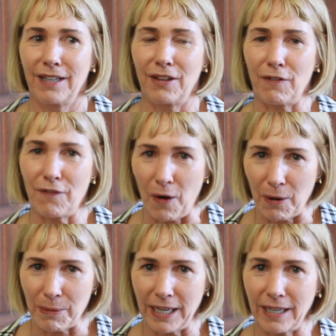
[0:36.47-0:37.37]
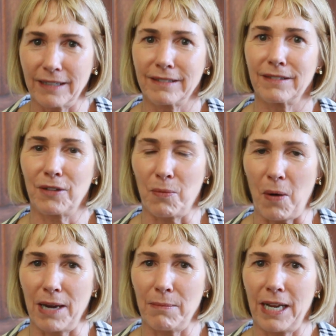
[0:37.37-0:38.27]
the farming, the
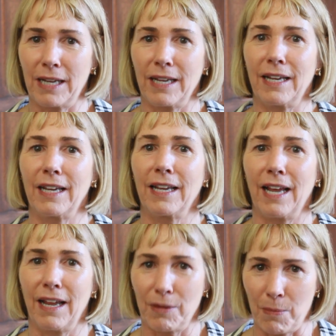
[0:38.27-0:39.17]
winemaking, and the